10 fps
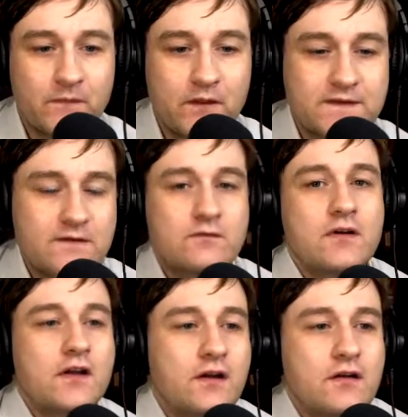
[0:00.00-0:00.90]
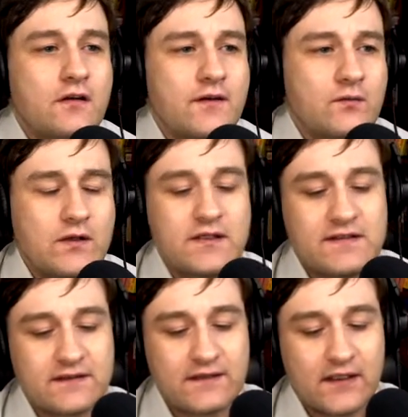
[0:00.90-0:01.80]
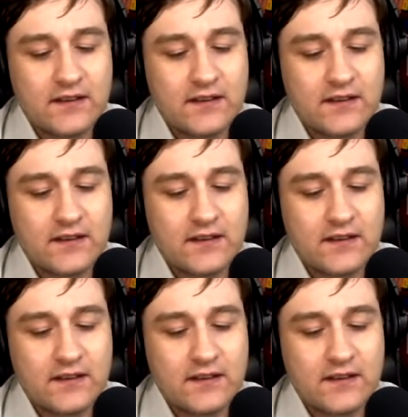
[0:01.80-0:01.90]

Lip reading: So then what is it then?